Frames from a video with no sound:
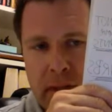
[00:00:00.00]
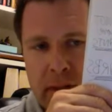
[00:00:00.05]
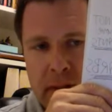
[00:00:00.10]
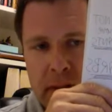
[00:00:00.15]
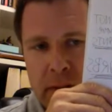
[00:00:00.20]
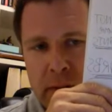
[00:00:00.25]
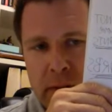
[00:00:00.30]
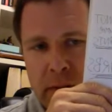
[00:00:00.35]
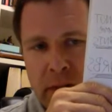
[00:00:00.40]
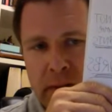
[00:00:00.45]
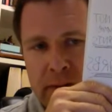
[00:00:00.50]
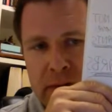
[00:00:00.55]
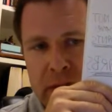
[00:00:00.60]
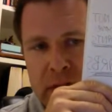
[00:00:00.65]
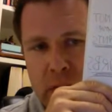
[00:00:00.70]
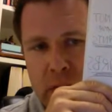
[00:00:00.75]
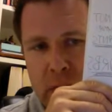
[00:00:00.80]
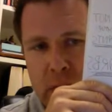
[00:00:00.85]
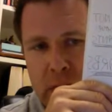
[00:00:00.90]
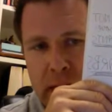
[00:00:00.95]
So we have
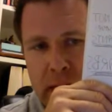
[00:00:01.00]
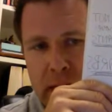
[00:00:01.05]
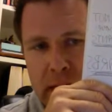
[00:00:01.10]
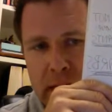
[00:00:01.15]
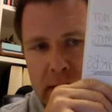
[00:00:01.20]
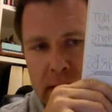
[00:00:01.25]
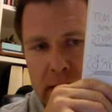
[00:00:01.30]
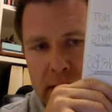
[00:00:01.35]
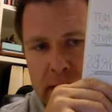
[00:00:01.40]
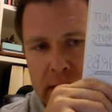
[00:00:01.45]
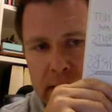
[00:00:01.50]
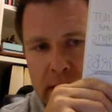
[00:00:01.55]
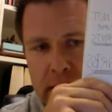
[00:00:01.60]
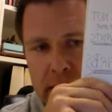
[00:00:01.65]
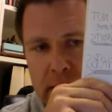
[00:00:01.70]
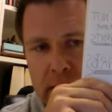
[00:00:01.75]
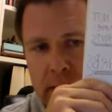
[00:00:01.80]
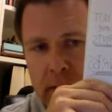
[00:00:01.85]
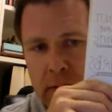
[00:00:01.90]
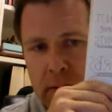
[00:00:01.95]
soy,
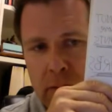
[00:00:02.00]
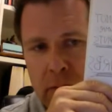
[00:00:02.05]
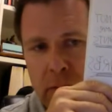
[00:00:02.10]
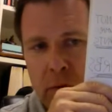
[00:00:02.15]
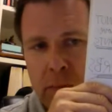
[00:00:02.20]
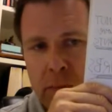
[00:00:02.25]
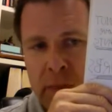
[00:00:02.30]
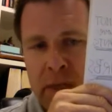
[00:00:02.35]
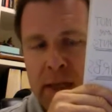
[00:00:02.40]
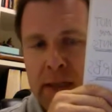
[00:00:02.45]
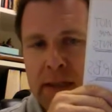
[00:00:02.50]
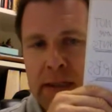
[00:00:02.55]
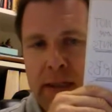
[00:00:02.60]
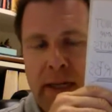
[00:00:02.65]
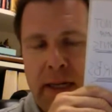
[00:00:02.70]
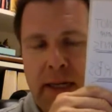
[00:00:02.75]
ruminants